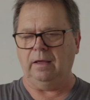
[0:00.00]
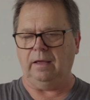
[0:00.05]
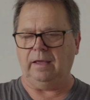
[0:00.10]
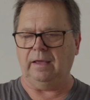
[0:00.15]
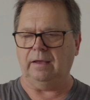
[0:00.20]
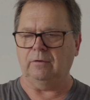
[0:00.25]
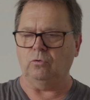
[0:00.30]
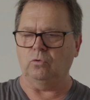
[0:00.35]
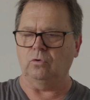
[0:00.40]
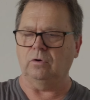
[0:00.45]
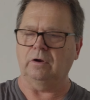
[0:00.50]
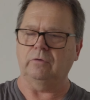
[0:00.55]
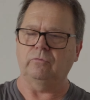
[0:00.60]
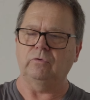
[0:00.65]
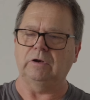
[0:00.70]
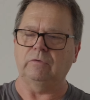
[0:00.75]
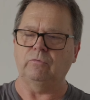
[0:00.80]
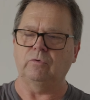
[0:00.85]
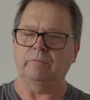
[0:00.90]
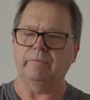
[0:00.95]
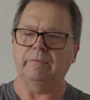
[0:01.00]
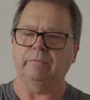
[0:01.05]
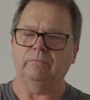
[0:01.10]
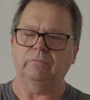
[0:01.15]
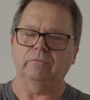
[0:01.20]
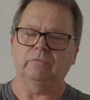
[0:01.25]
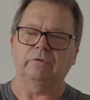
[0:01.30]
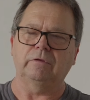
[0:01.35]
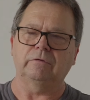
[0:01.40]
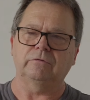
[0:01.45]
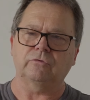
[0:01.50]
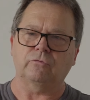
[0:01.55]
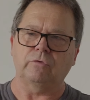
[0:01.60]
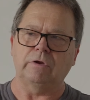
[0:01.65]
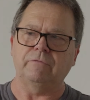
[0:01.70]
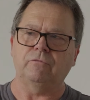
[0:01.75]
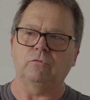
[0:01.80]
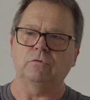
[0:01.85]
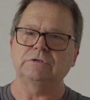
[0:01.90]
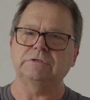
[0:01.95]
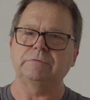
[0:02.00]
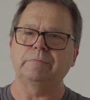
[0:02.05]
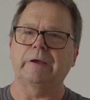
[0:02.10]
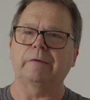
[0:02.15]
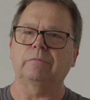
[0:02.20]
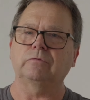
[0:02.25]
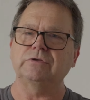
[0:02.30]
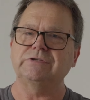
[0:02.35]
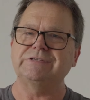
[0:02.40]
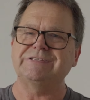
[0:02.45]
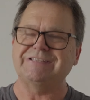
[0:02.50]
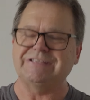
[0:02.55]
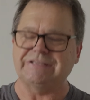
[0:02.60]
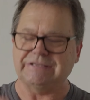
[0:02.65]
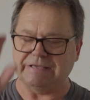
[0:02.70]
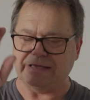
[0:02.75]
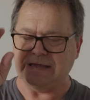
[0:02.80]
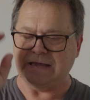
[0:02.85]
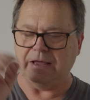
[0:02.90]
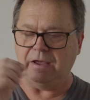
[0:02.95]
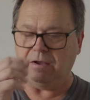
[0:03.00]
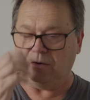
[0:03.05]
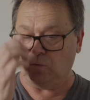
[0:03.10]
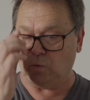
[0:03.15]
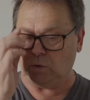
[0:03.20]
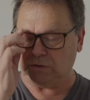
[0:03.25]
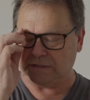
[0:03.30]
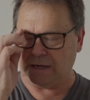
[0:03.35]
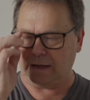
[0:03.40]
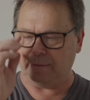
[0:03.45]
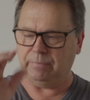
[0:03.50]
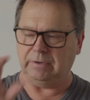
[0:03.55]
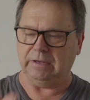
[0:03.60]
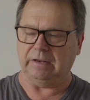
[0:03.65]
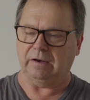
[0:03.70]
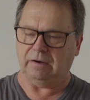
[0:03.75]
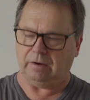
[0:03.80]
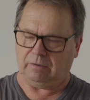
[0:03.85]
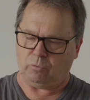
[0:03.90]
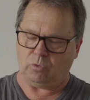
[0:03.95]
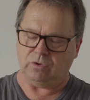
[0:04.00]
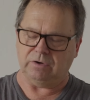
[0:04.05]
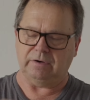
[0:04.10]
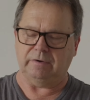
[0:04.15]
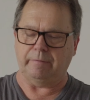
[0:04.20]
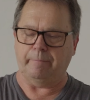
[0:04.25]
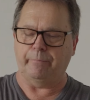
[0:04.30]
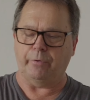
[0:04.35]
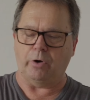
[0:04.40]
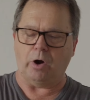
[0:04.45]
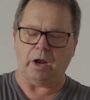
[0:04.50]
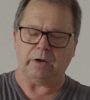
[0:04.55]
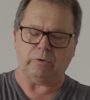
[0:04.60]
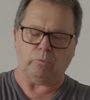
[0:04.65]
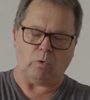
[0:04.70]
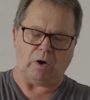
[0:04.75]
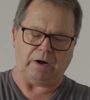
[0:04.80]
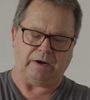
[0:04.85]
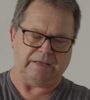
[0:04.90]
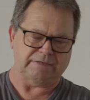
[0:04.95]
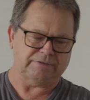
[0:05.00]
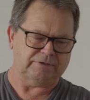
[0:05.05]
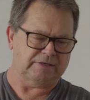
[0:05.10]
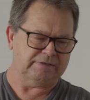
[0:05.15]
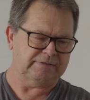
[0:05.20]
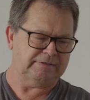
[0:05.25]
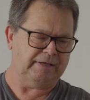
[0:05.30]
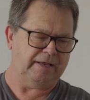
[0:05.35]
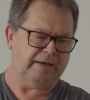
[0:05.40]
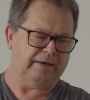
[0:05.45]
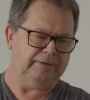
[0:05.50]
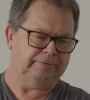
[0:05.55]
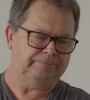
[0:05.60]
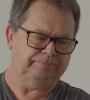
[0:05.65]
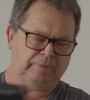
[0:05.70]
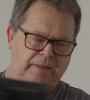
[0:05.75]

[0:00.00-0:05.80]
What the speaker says: And all I really want the screen for is to be able to see what's happening. And I wanted a bright one, as I said.